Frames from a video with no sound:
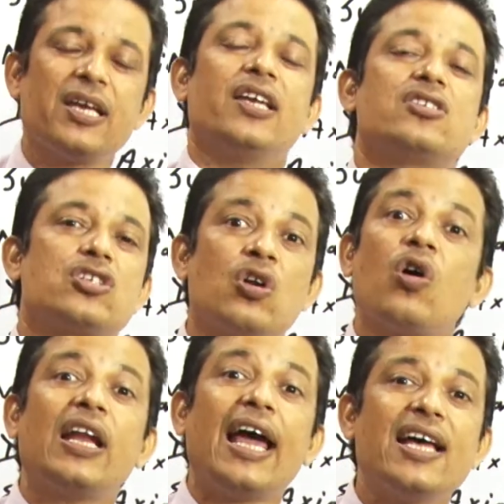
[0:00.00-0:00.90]
is
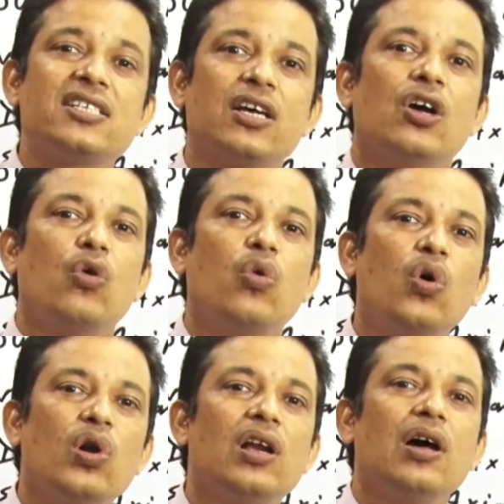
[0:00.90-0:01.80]
known as
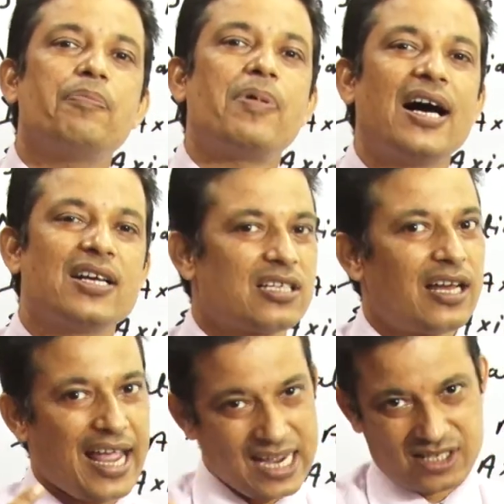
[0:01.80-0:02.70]
whole part
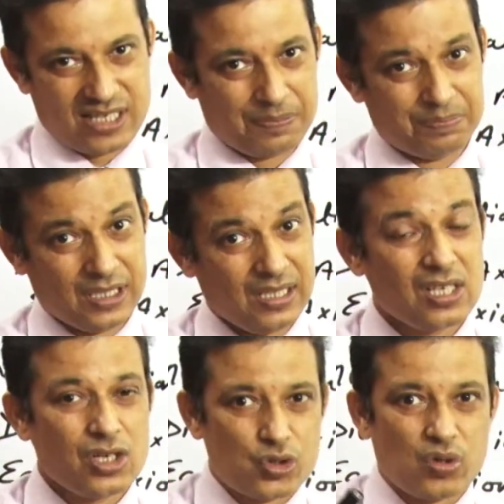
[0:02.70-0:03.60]
axiom.
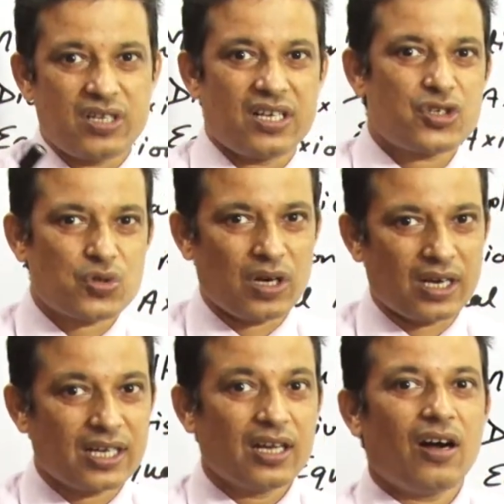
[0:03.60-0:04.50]
So, dear student,
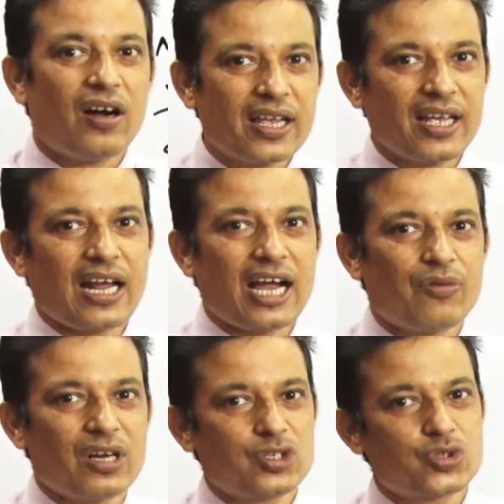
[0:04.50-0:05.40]
again I
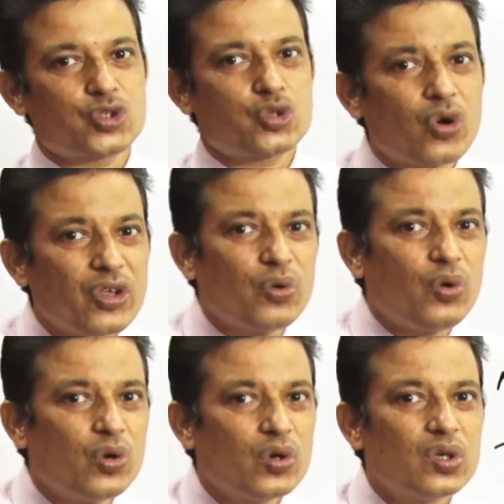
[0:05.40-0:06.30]
want to show
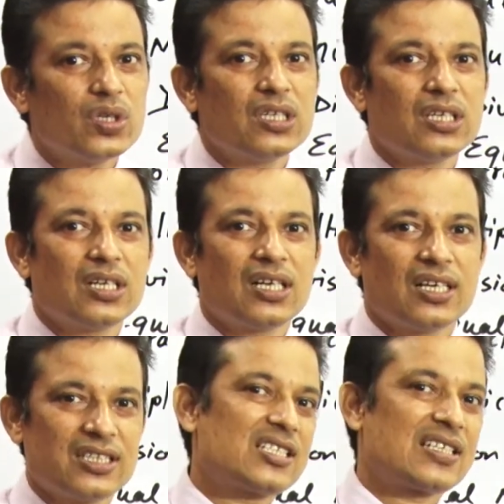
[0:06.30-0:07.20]
you
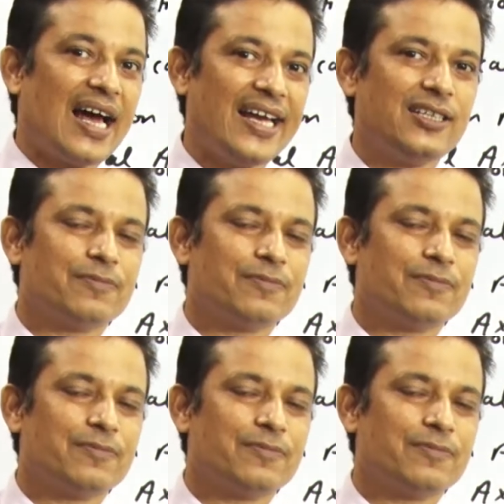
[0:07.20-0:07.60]
the slide.